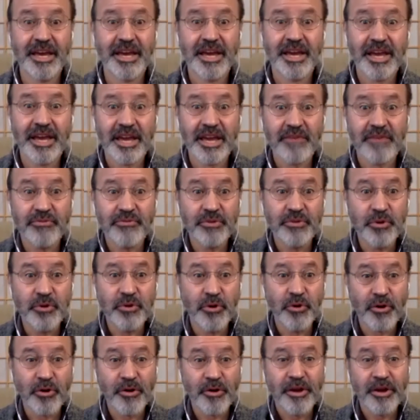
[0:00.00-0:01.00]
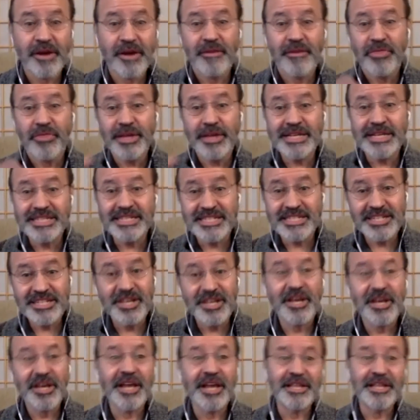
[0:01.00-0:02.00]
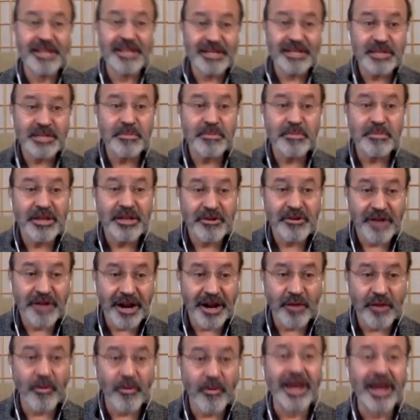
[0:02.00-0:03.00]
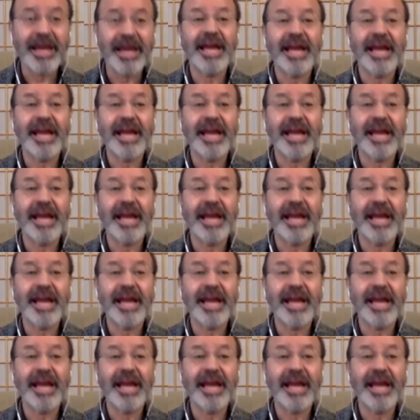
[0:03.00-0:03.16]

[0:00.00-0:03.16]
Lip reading: If you're this, it doesn't mean you're not awake.